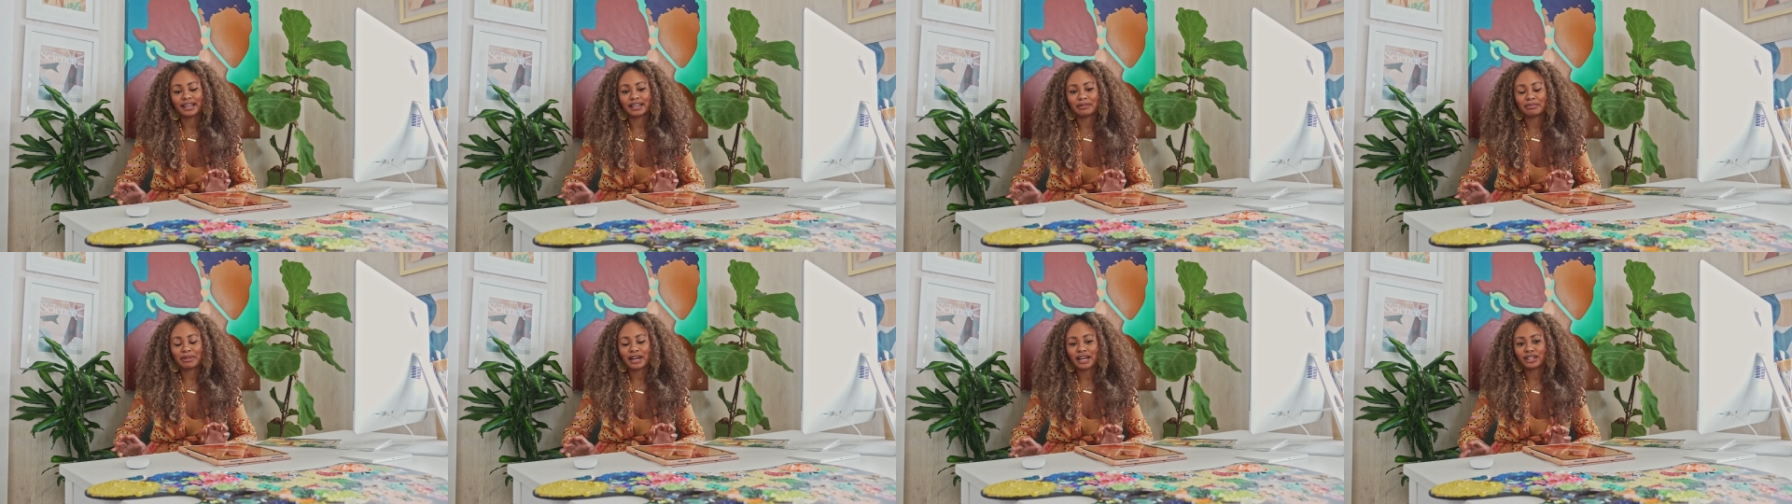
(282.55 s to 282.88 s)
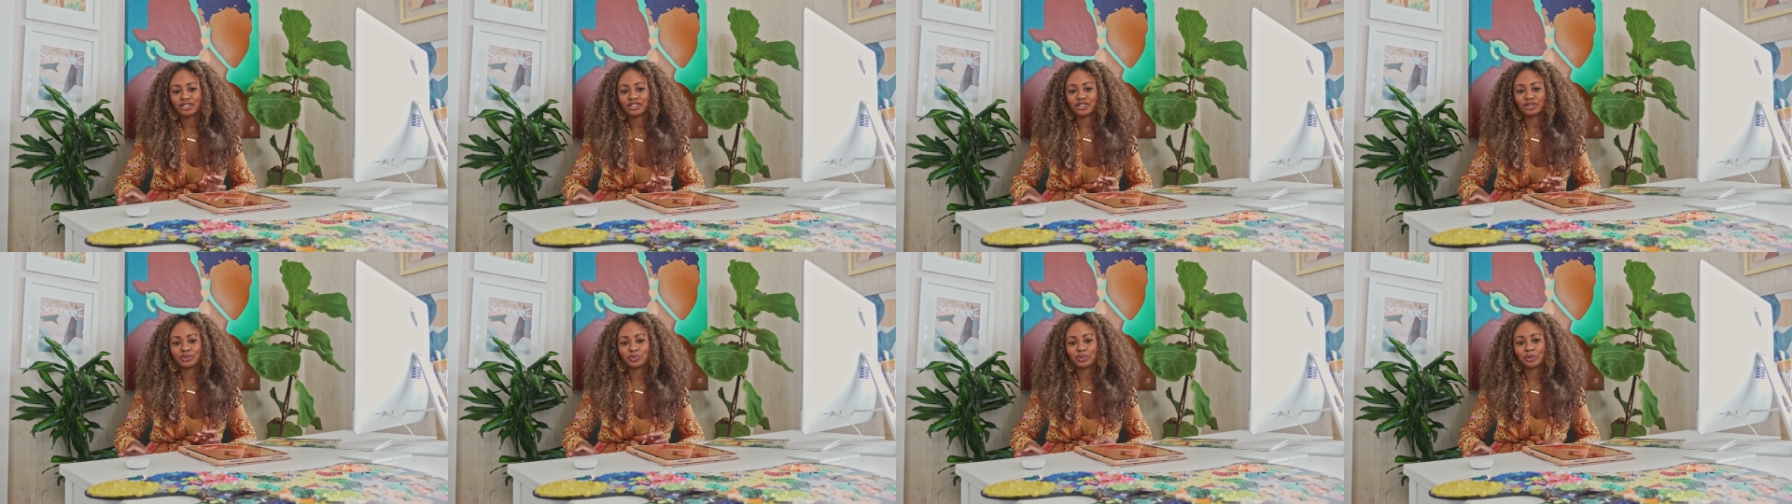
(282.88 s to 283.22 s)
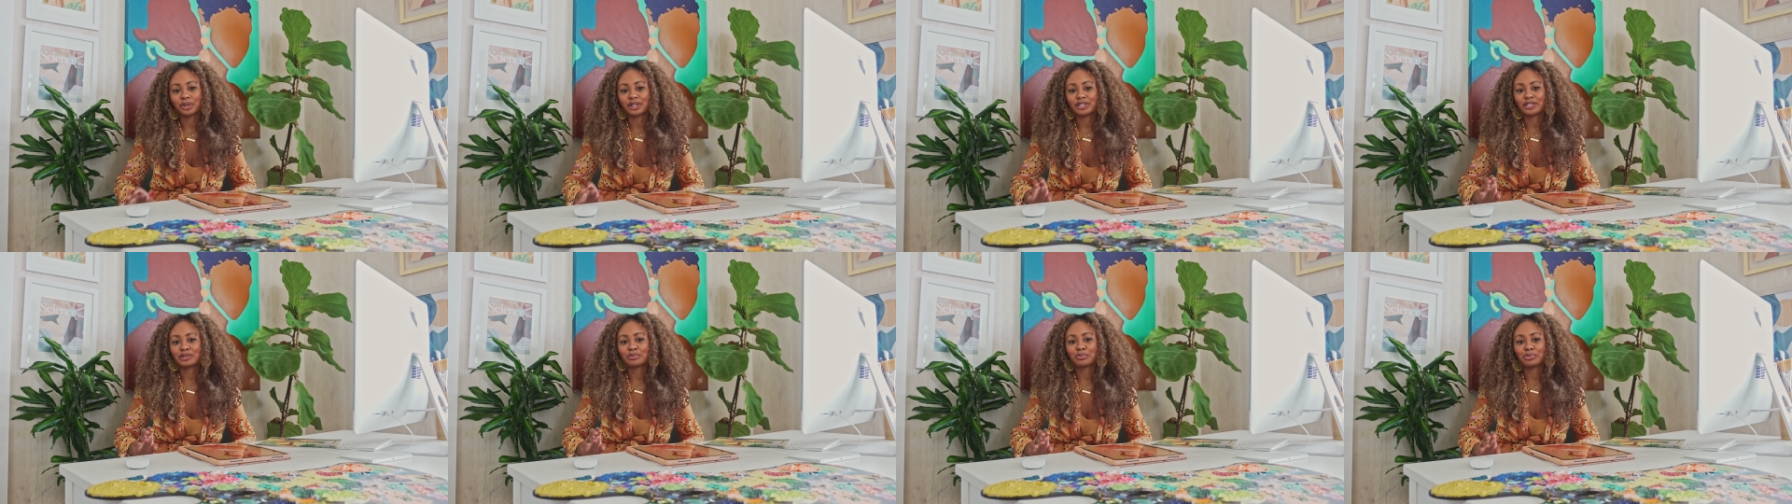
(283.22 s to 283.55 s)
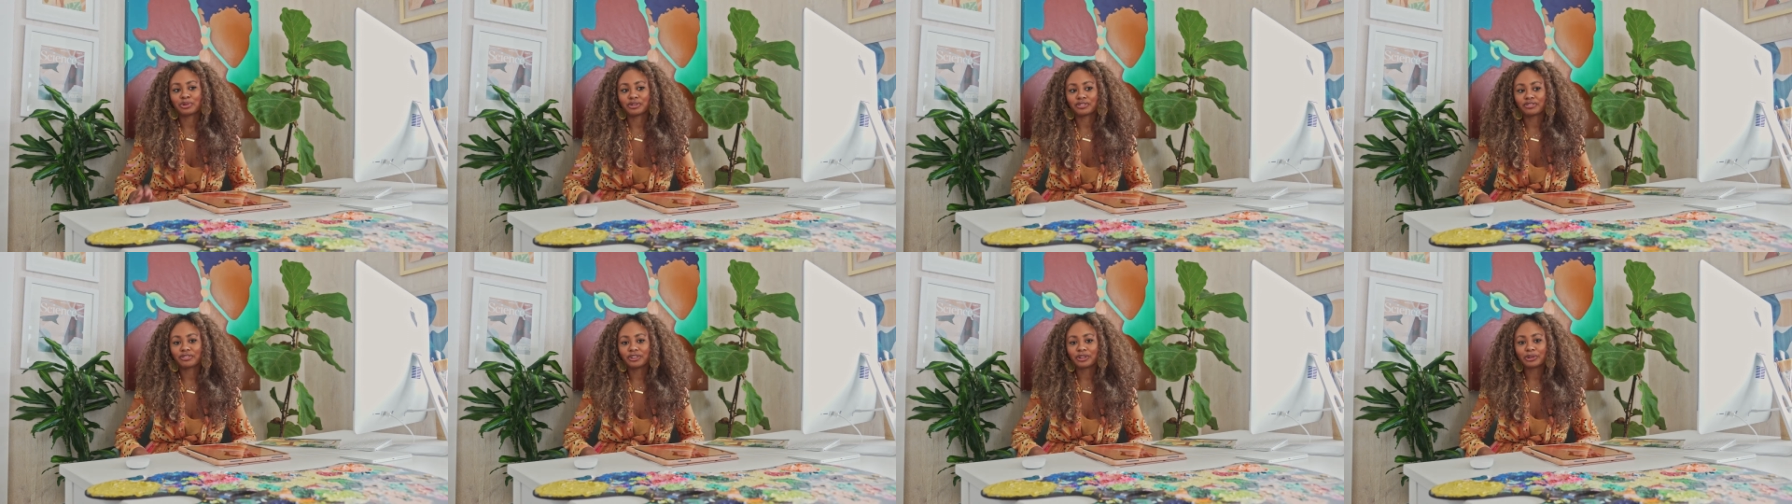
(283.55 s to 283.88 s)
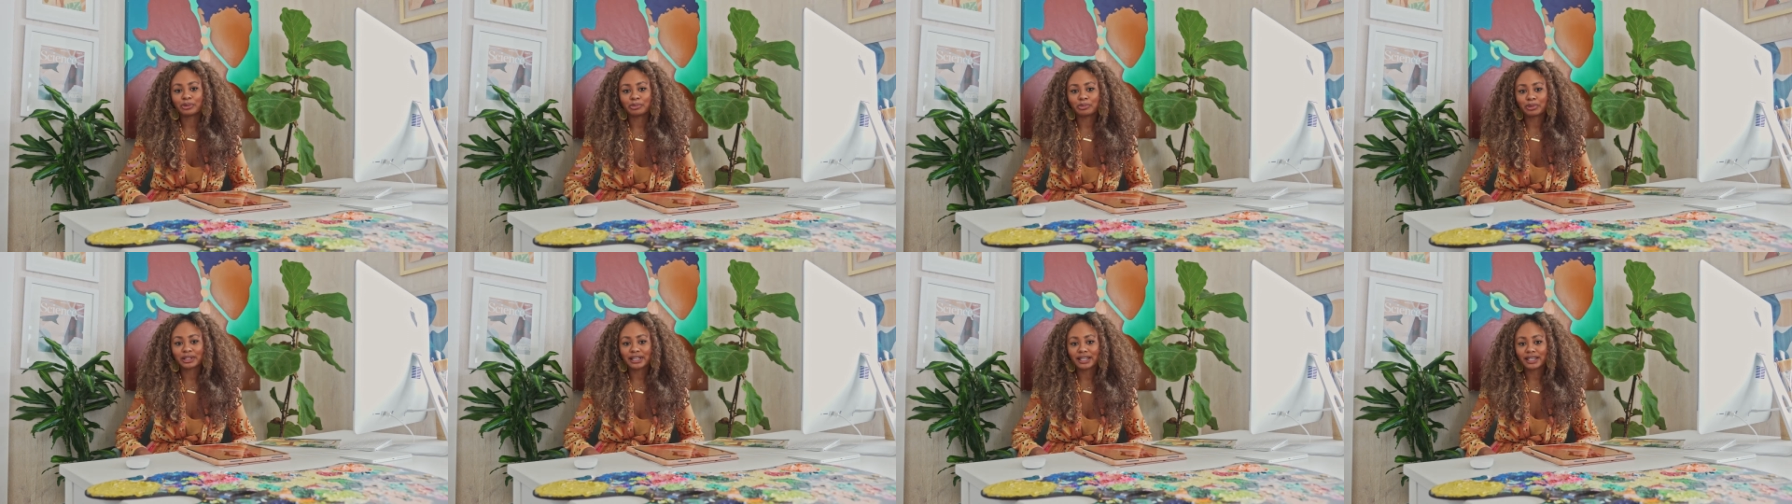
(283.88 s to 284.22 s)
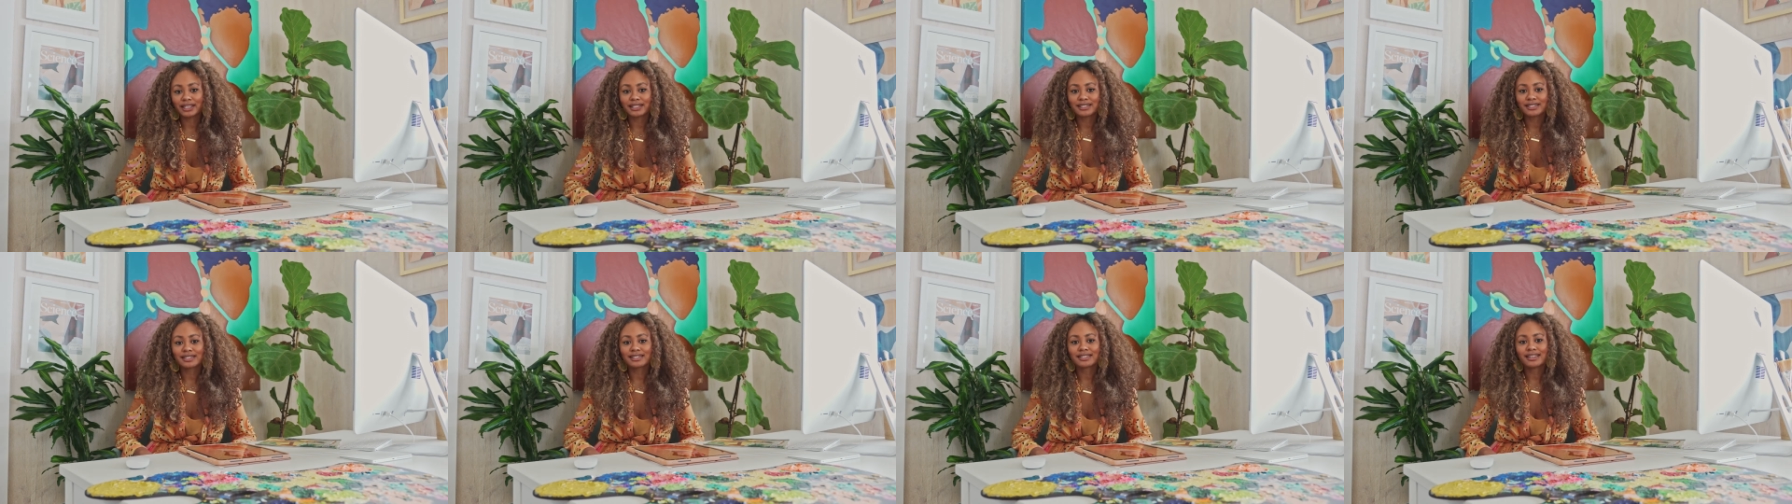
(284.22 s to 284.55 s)
imagined was Brookfield
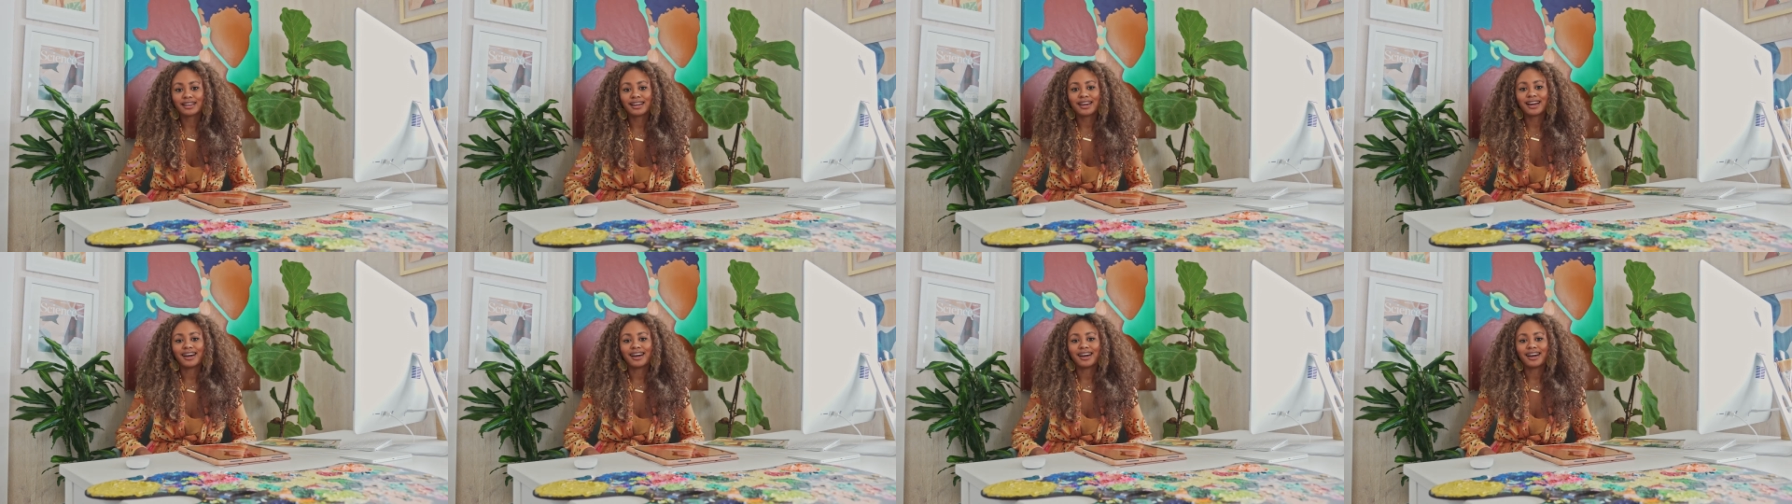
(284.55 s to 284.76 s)
Place,